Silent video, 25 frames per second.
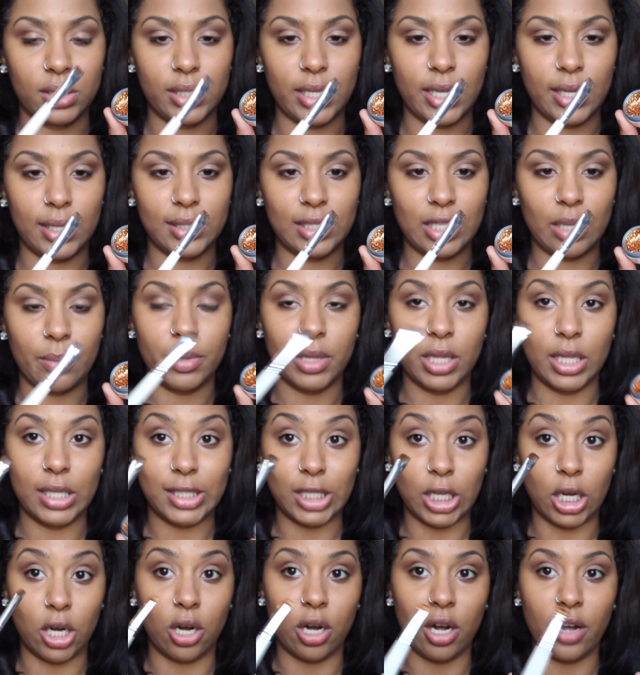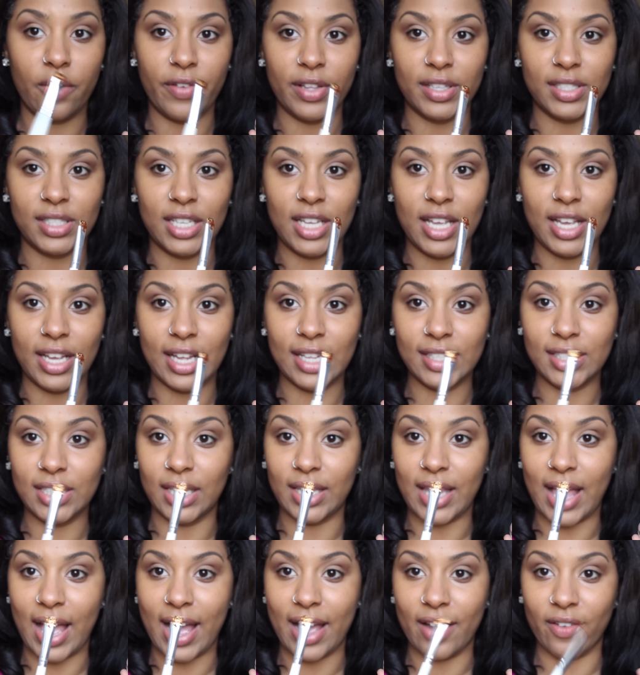take some of this off. And see, it gets
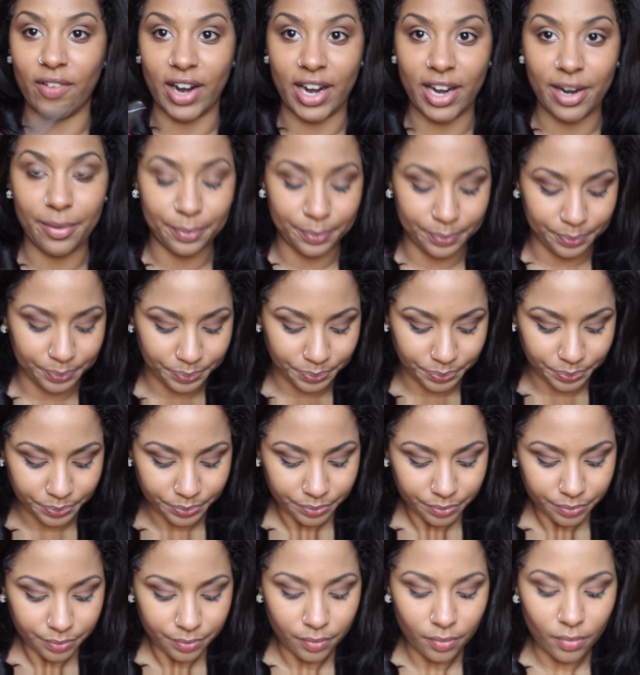a lot, right?